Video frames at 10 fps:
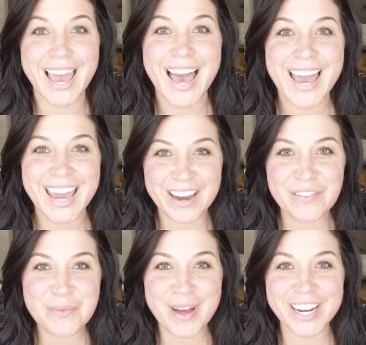Hey
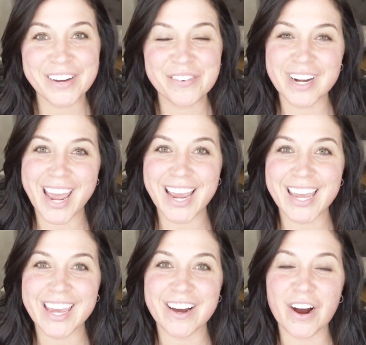everybody, Renee
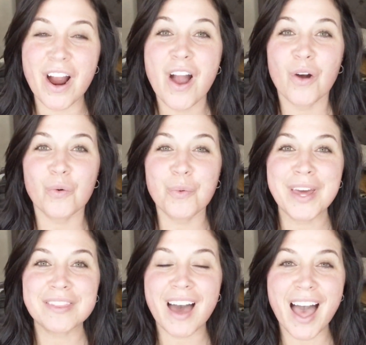here with
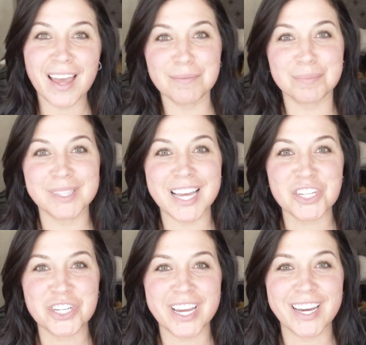I'm
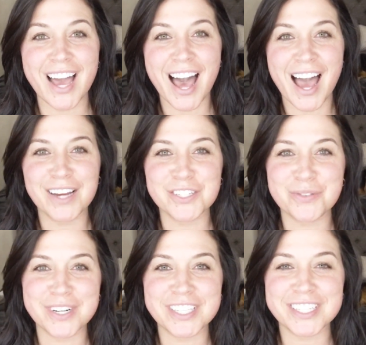Blushing. I just
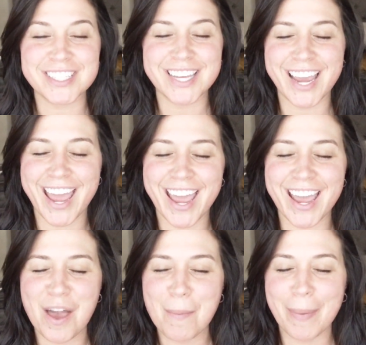wanted to say, hey,
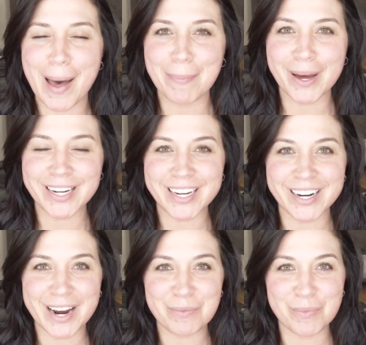pop on here
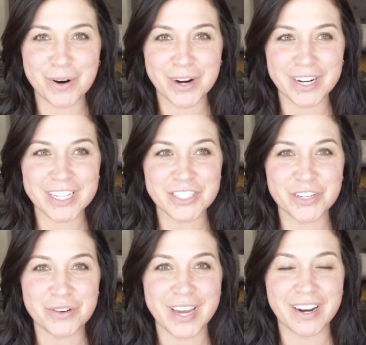and we're gonna do
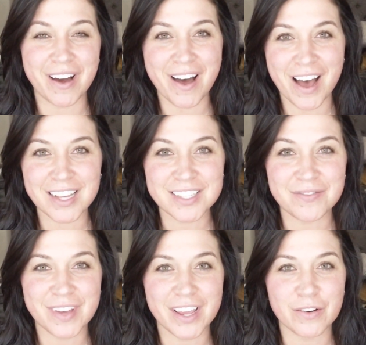an awesome
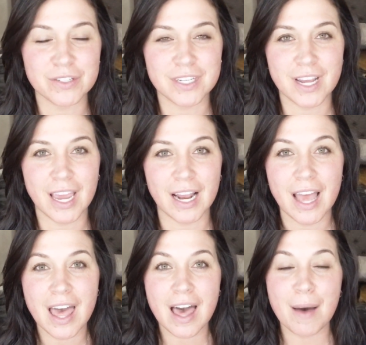video tonight
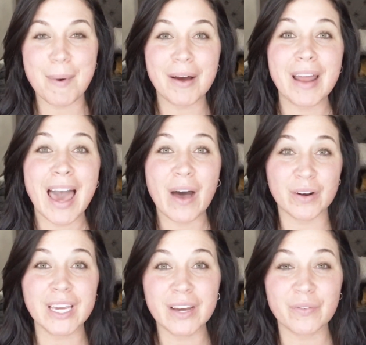about how to
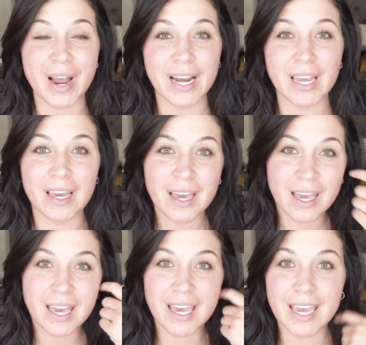get ready
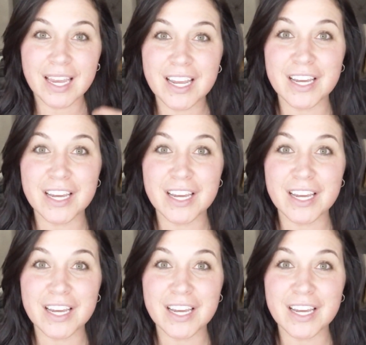in